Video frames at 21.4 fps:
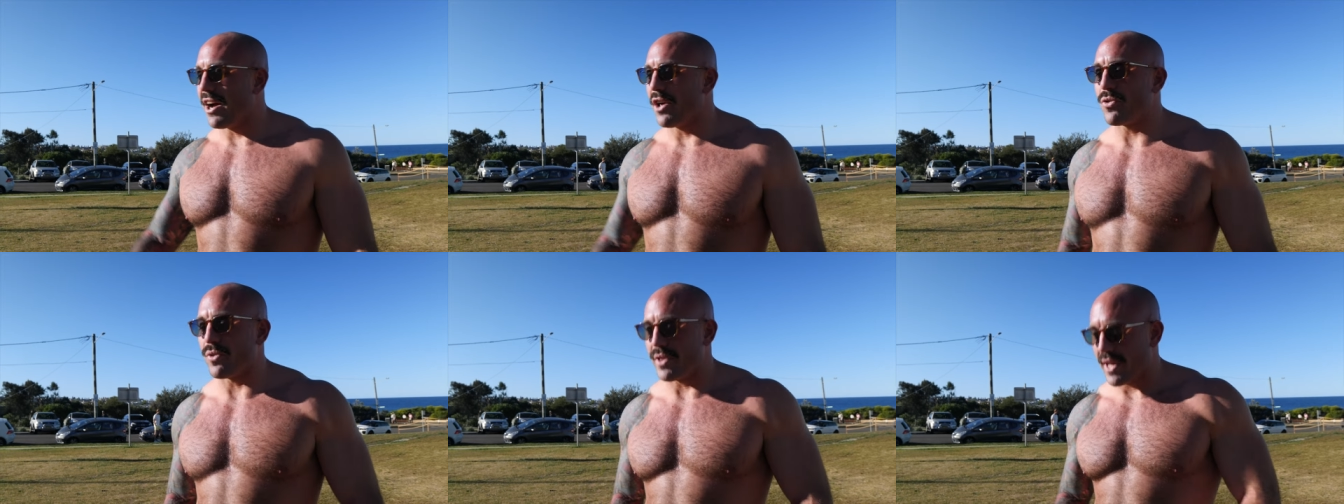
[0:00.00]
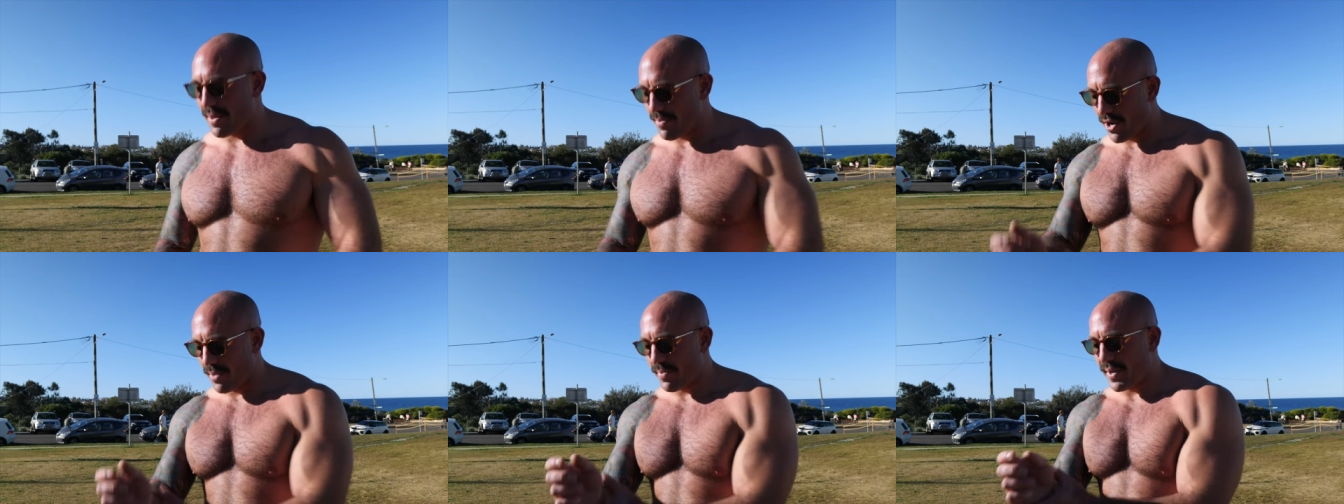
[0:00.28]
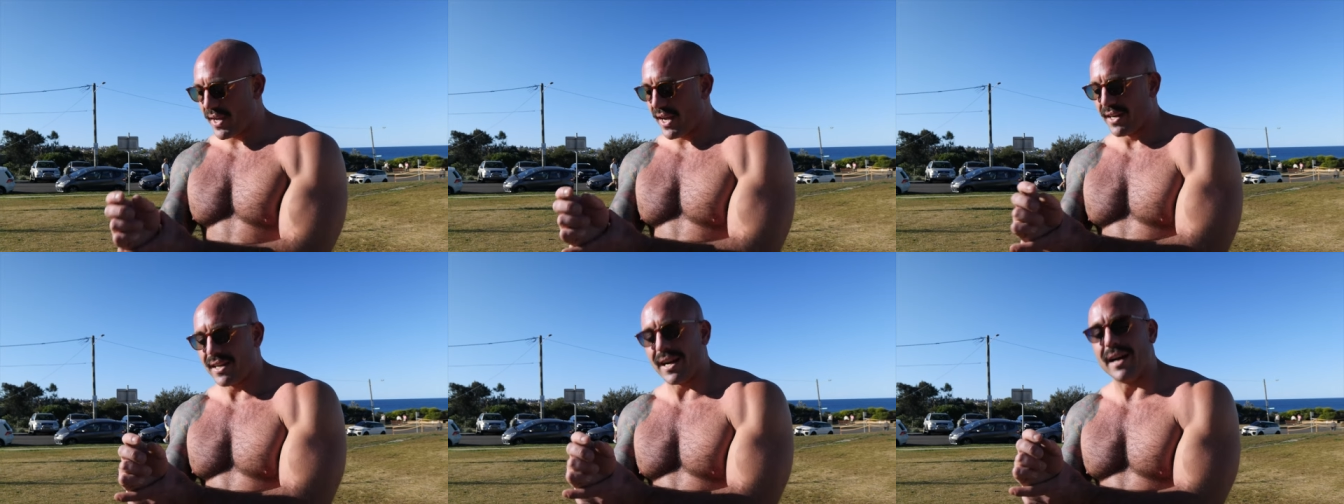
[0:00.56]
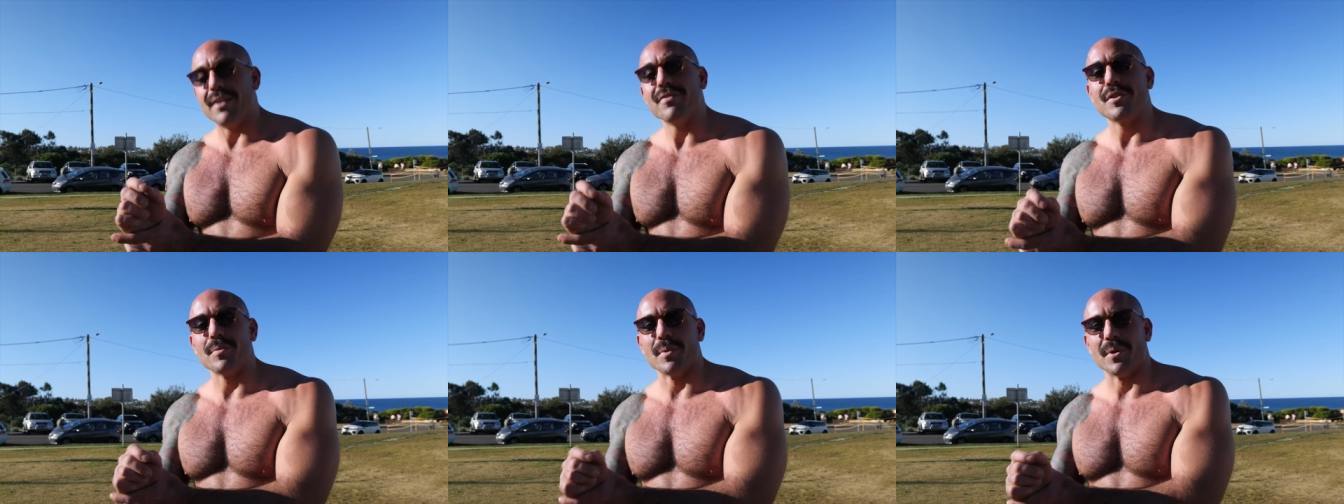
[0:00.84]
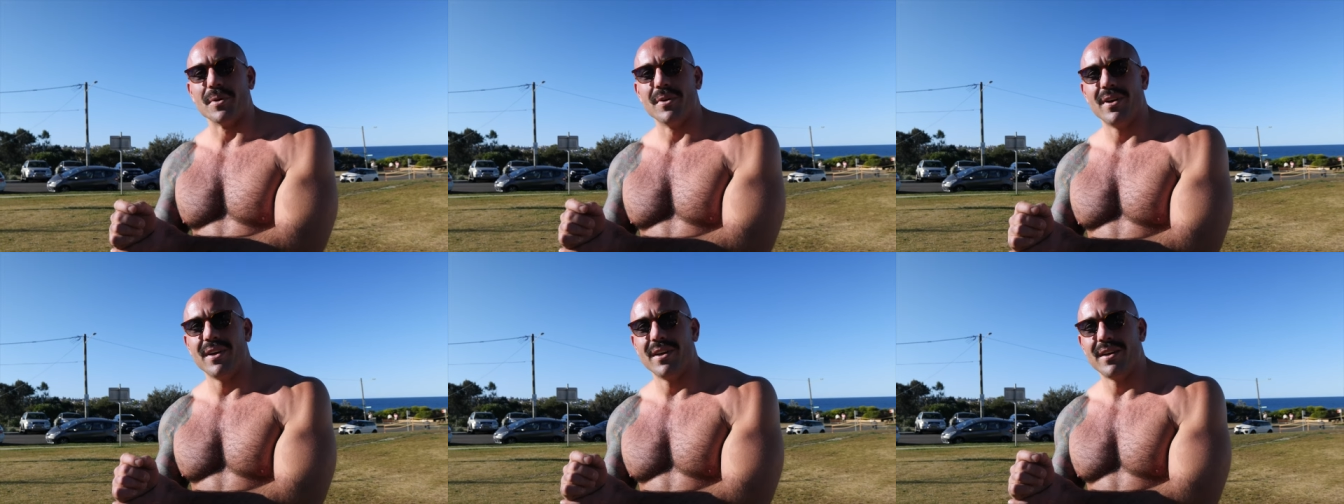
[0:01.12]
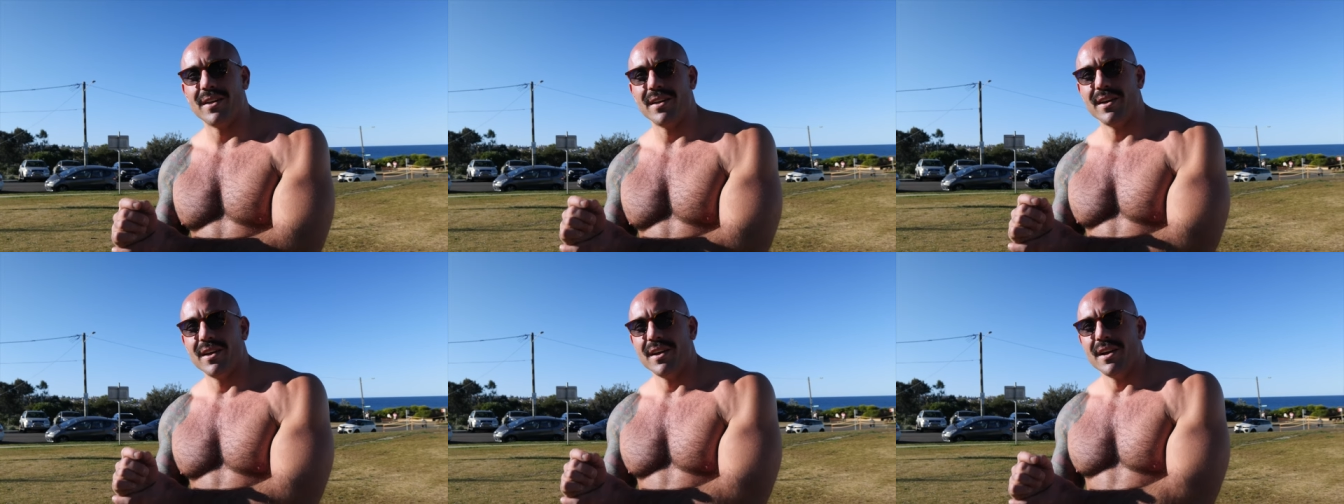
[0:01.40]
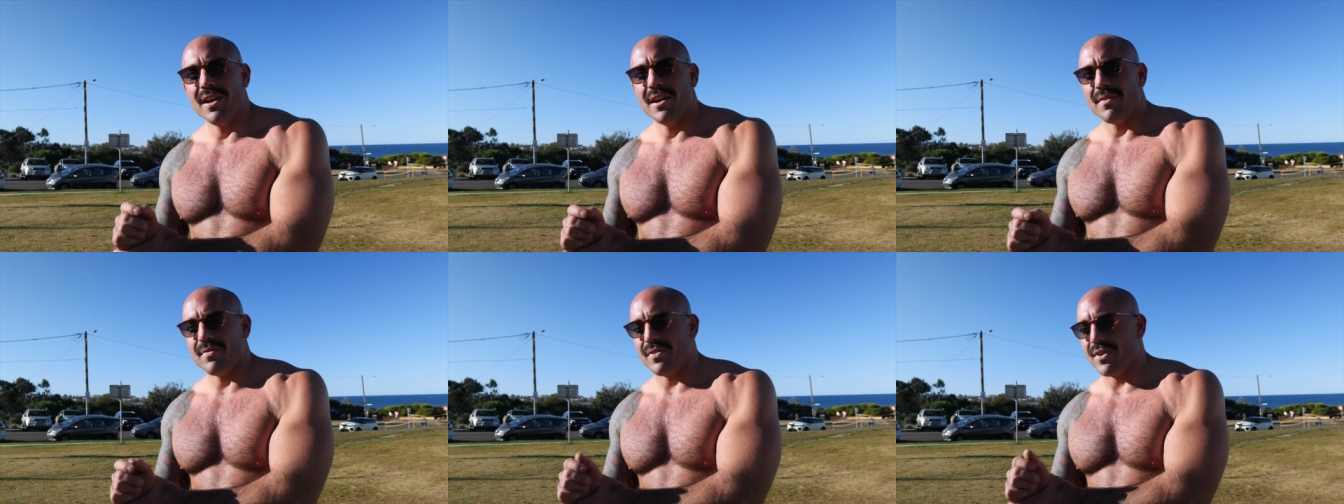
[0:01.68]
I thought they might be uncomfortable
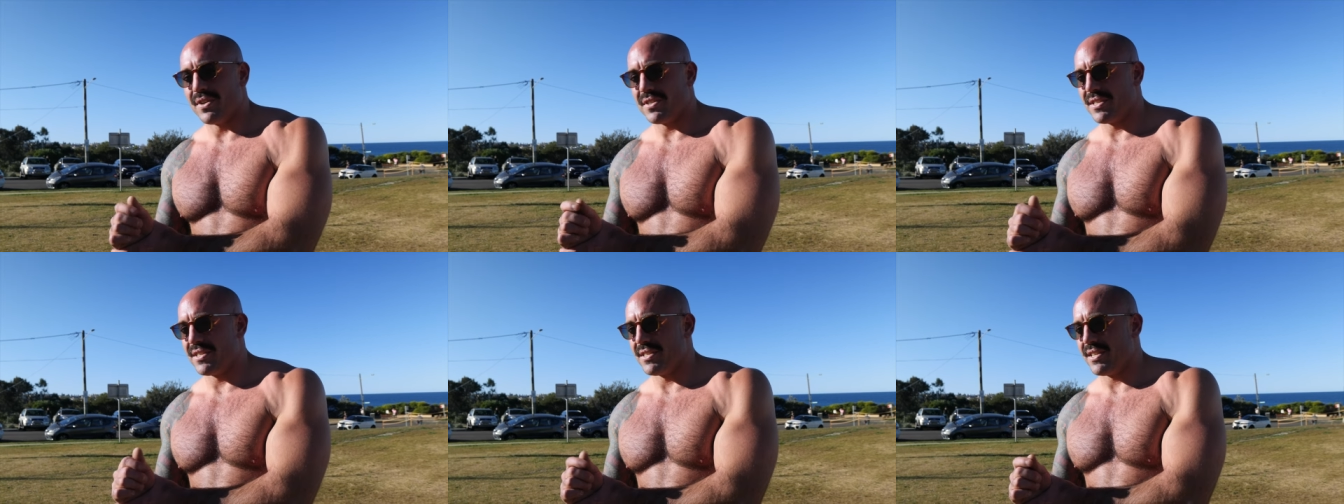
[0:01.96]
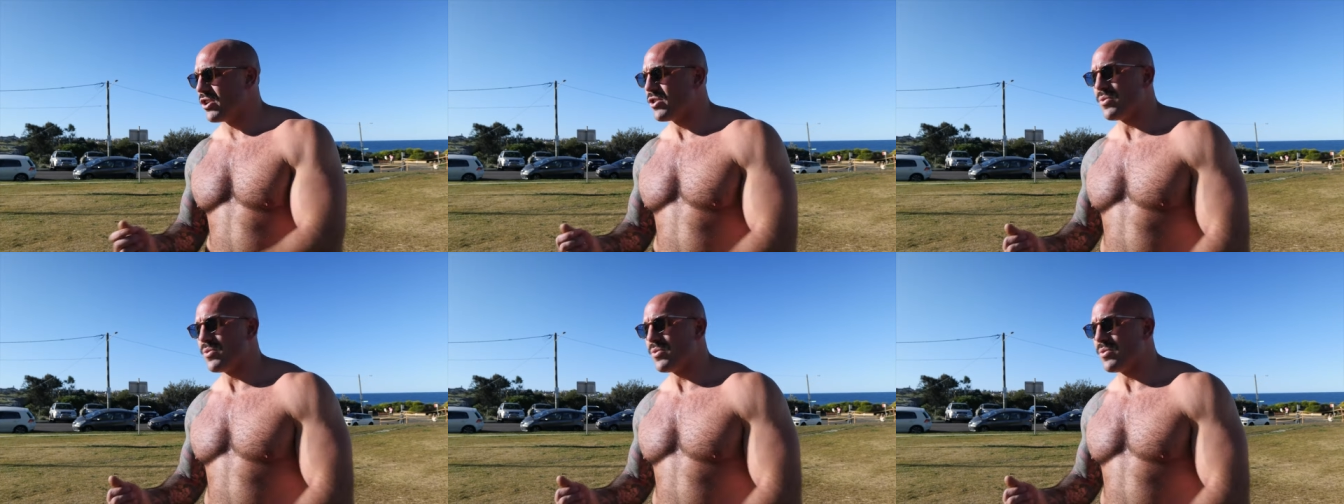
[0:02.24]
versus the